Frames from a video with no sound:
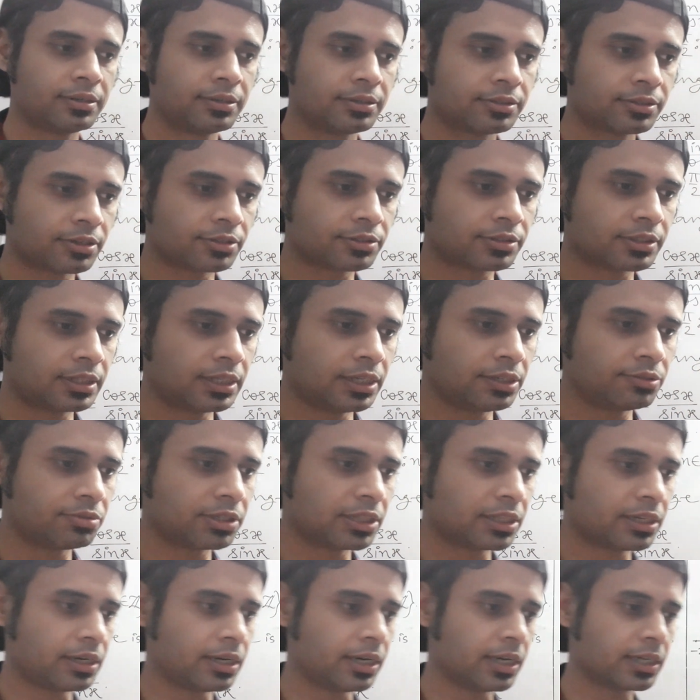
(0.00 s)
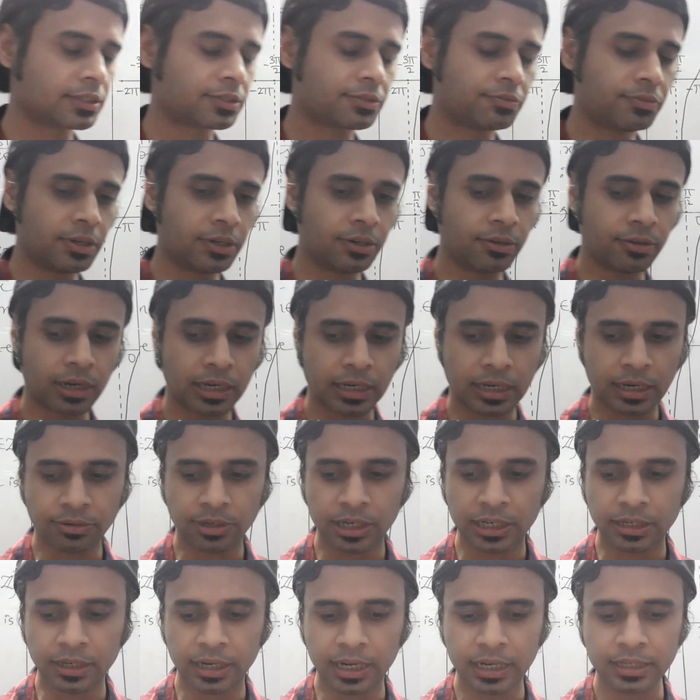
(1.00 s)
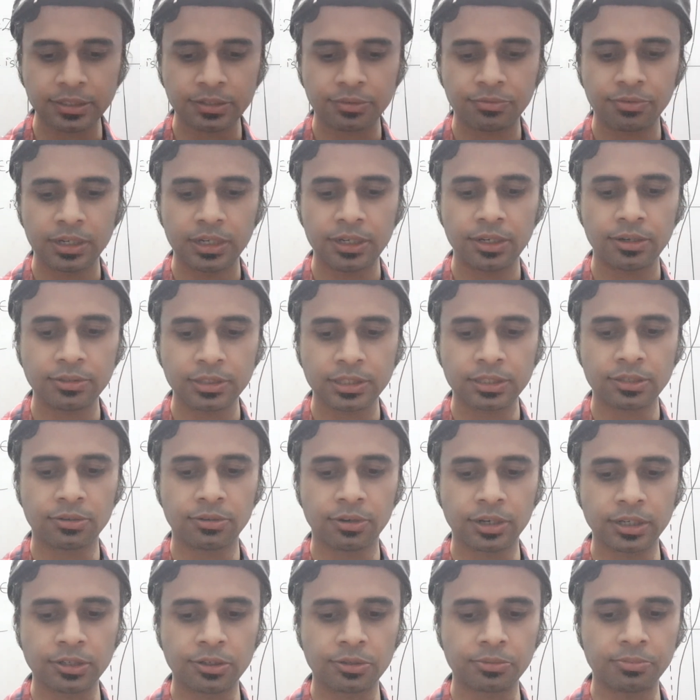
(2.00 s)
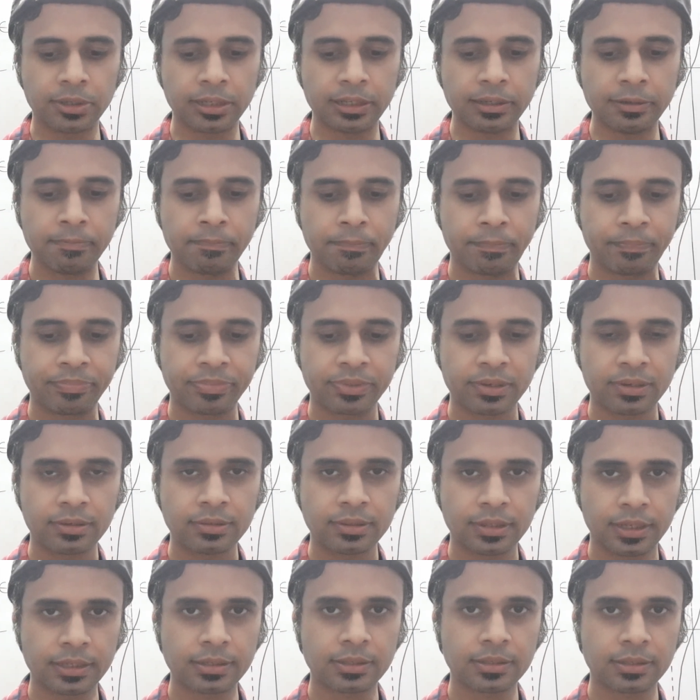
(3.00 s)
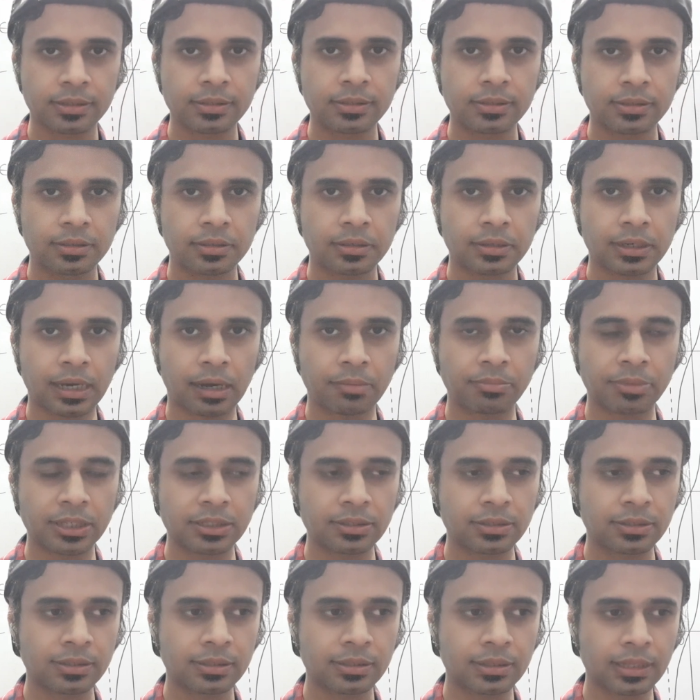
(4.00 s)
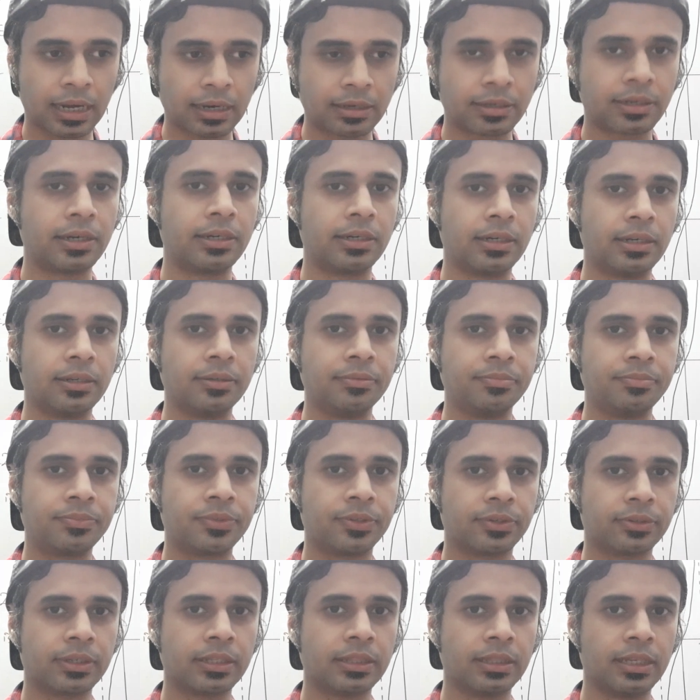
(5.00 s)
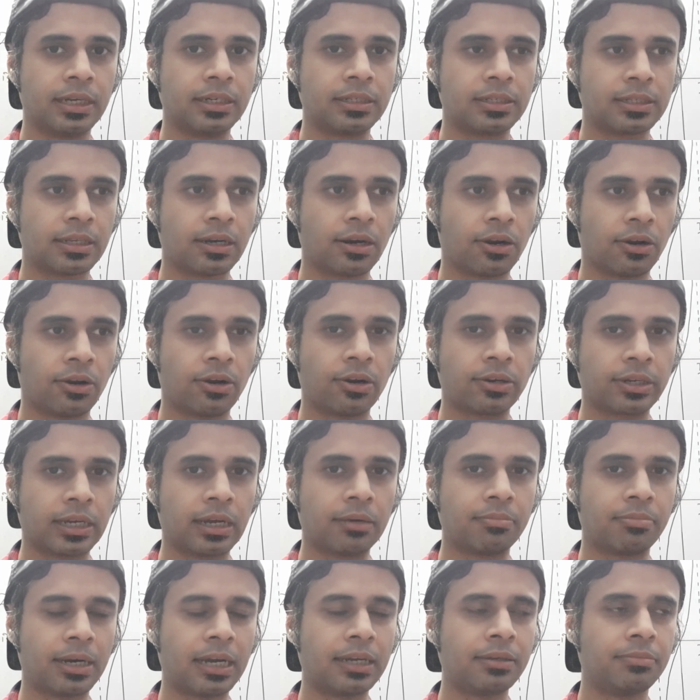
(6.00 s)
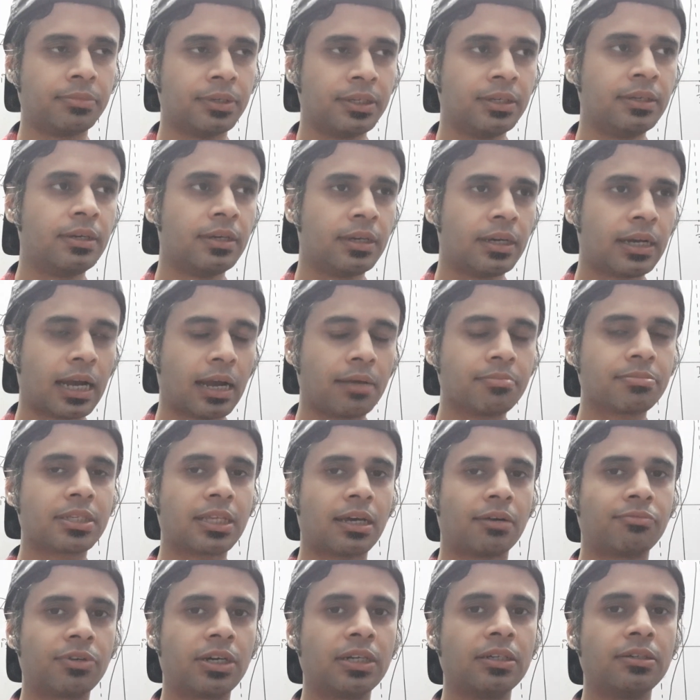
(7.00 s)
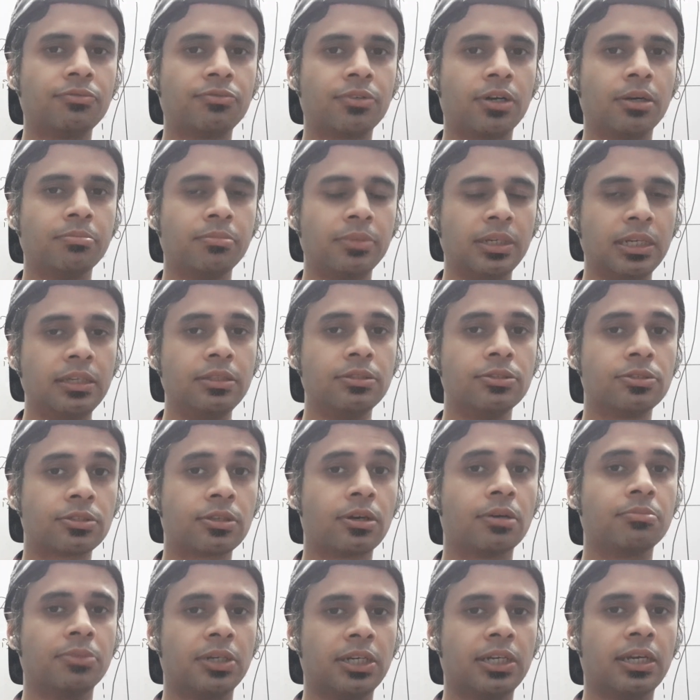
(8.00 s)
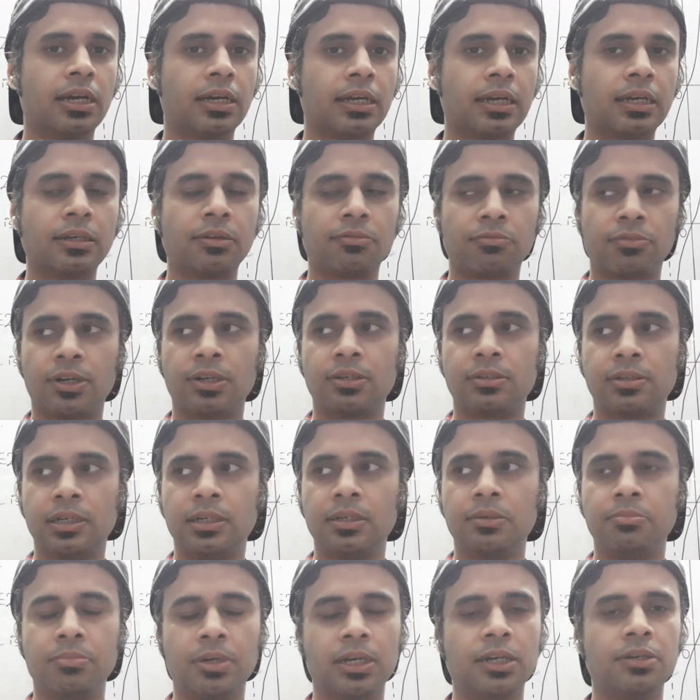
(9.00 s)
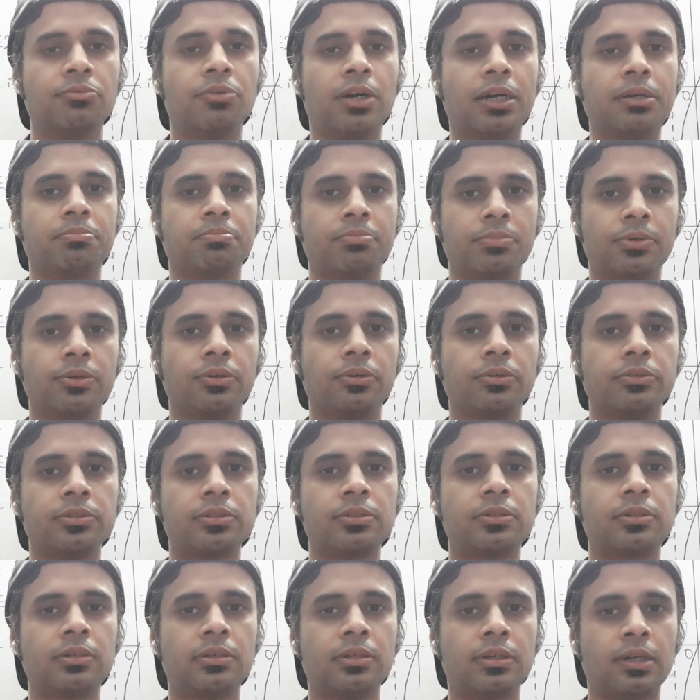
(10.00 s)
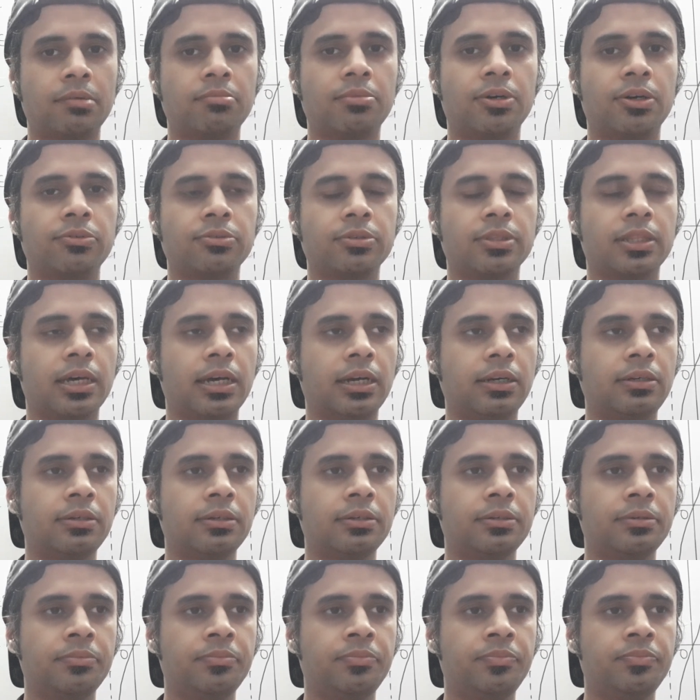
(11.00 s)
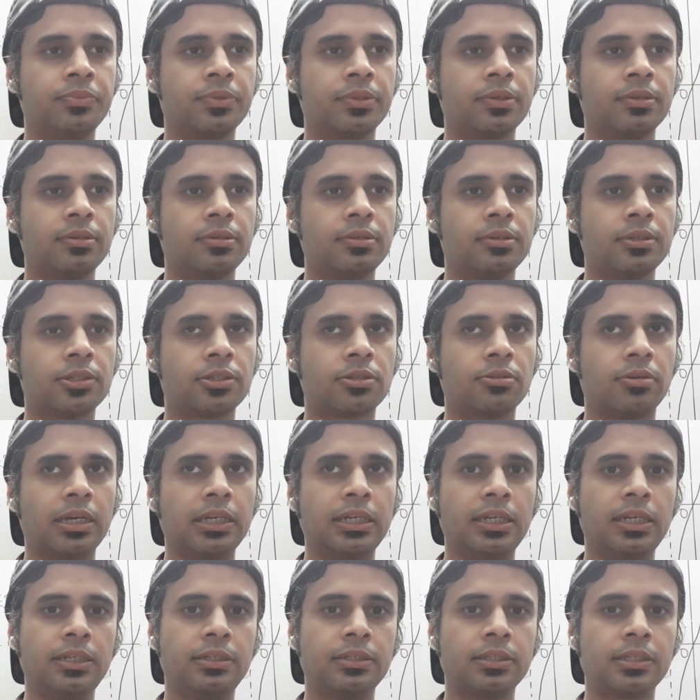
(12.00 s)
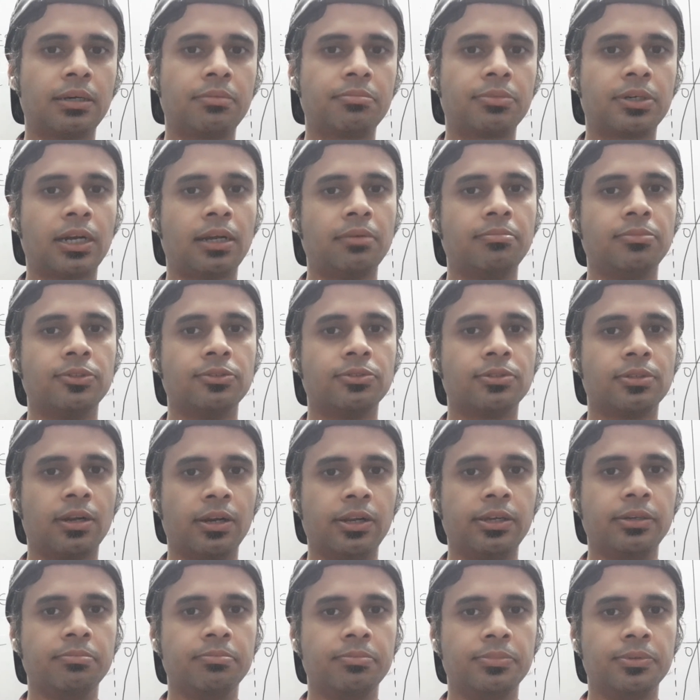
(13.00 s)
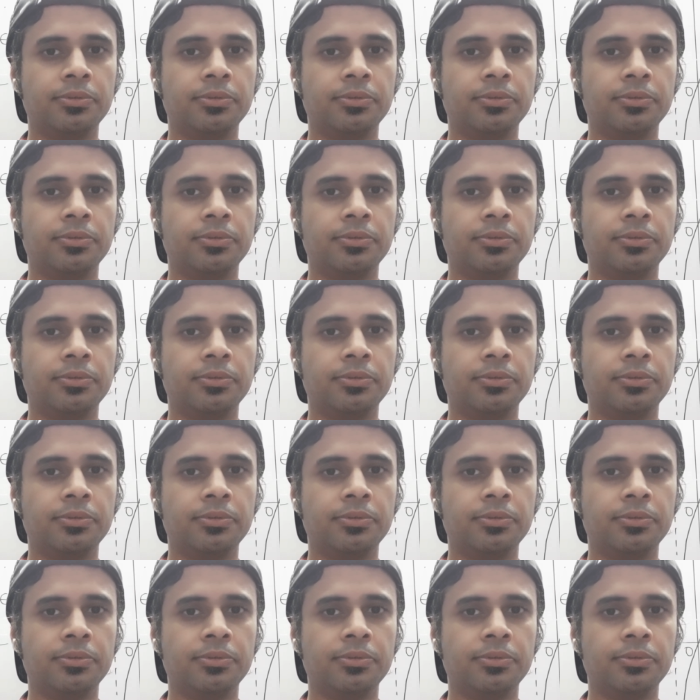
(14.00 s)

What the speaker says: So see you in the next video, and our next video is going to be this coming Saturday. Okay, there is a long gap. I'm suffering from insomnia. I have already made one post about that. So I need some time to sleep.